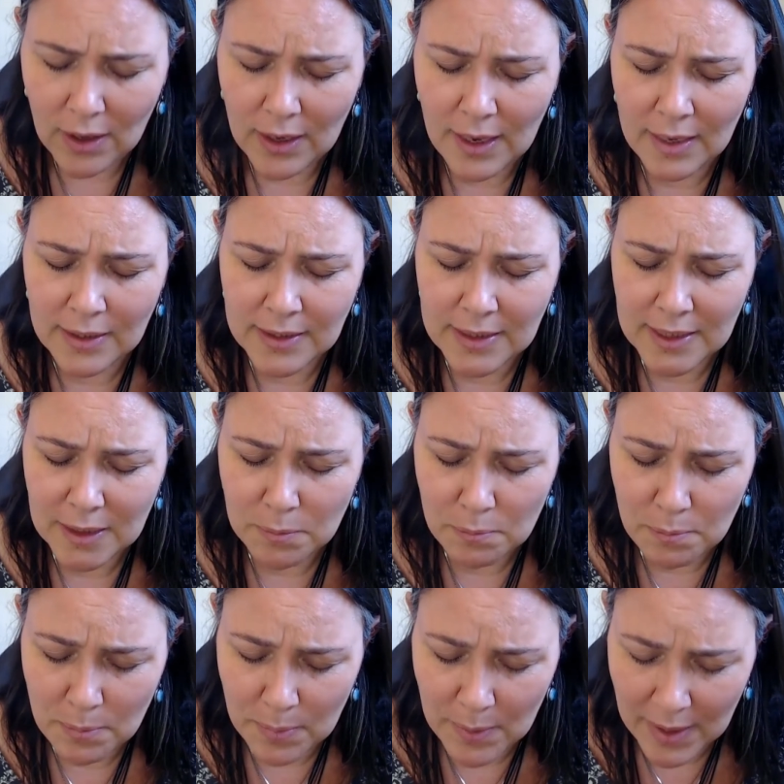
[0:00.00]

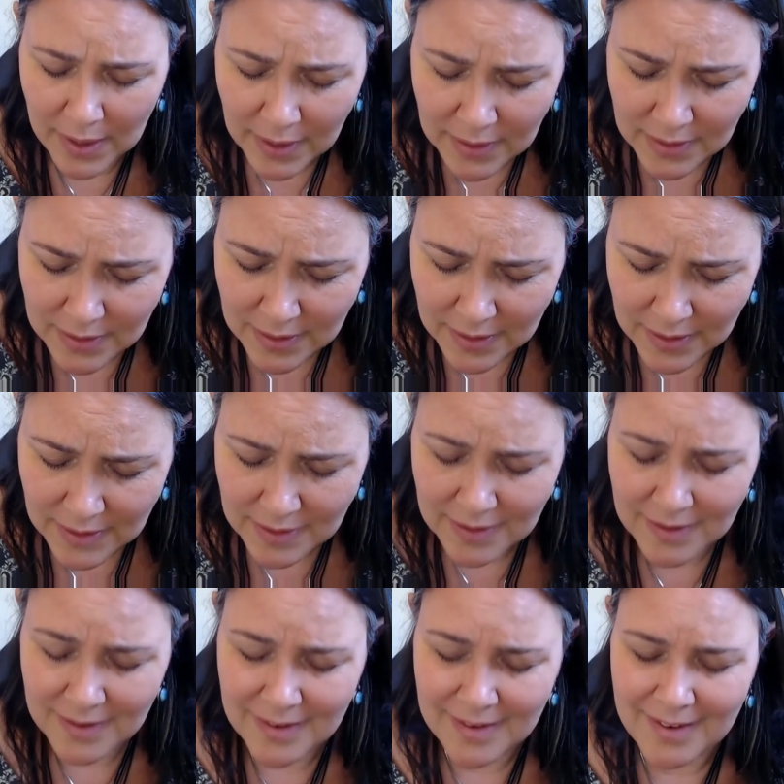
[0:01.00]
Expect,
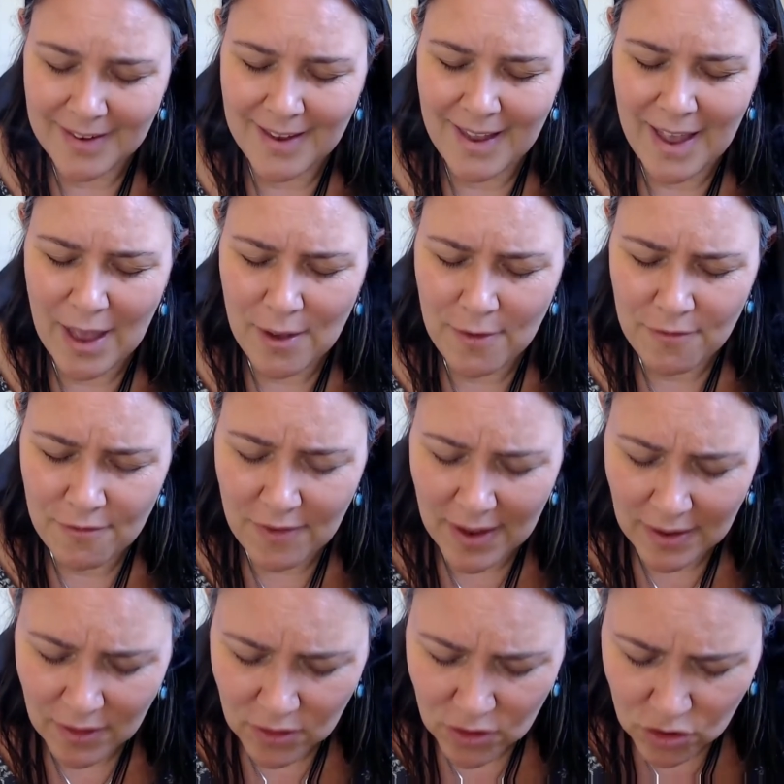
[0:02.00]
have
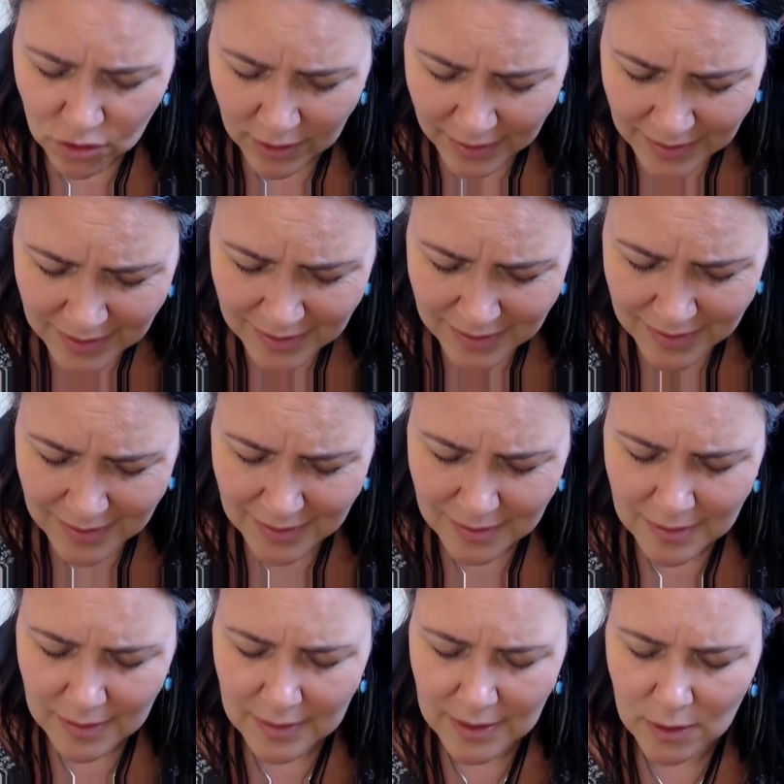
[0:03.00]
faith, trust
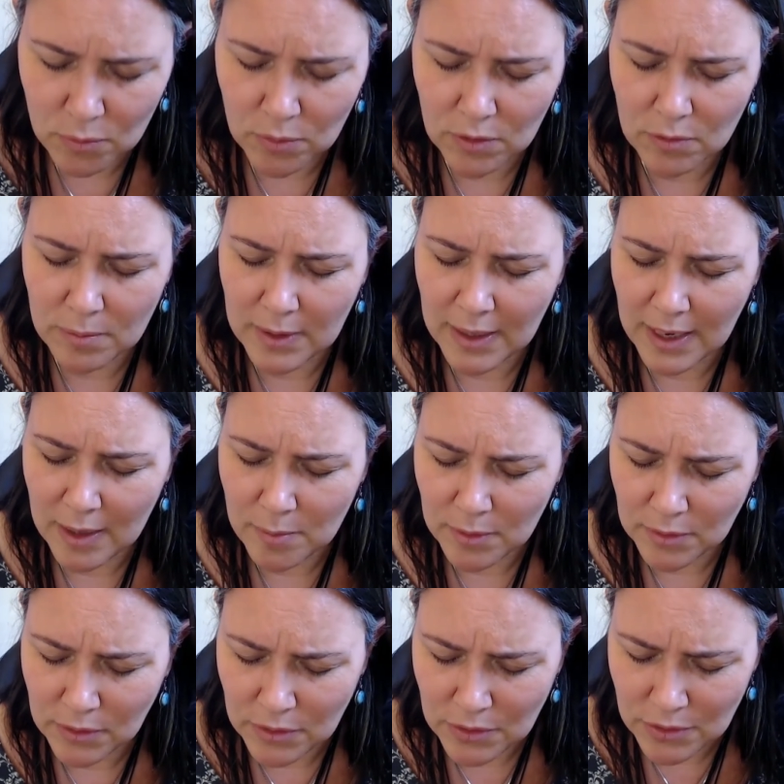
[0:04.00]
that they will be
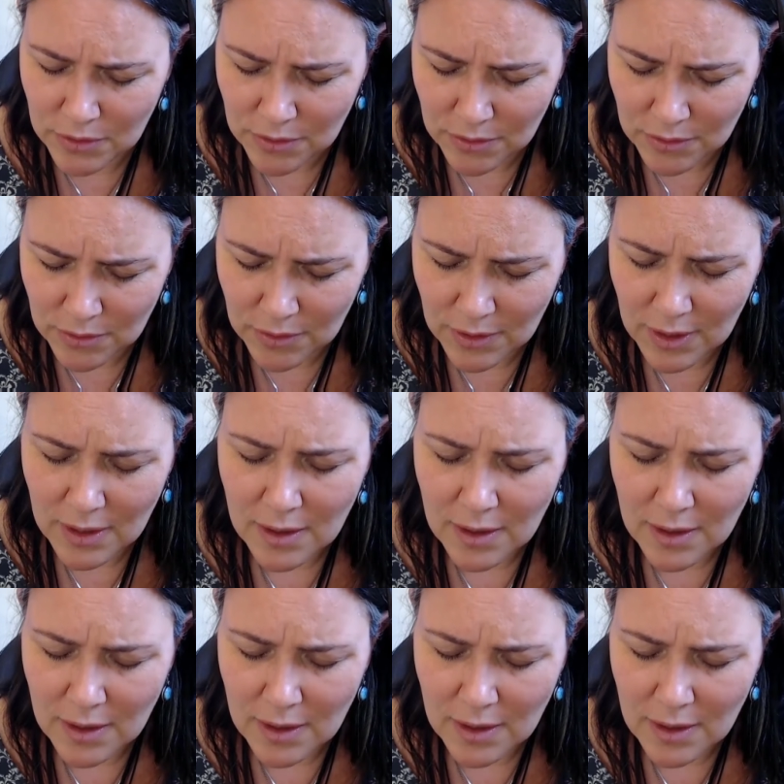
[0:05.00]
able to